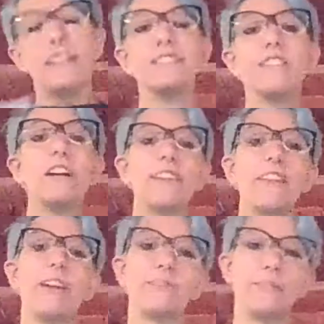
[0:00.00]
To start
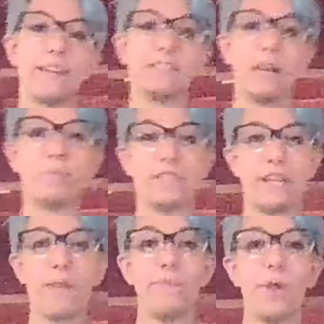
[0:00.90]
things up
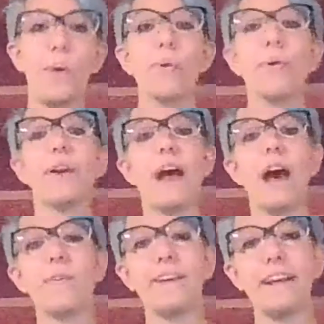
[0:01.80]
today, we're going to
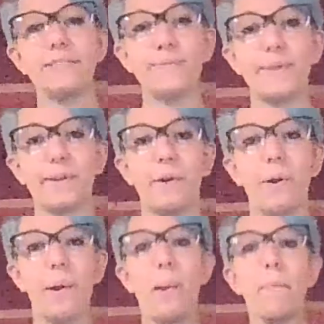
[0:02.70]
have a guest speaker,
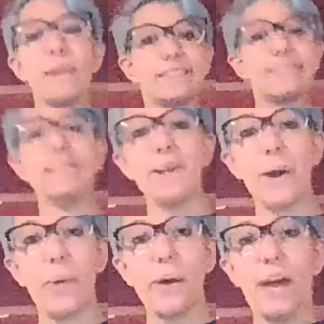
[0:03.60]
Miss
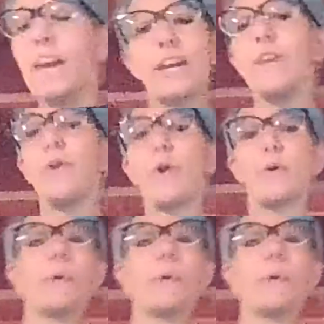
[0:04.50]
Zena. Give her a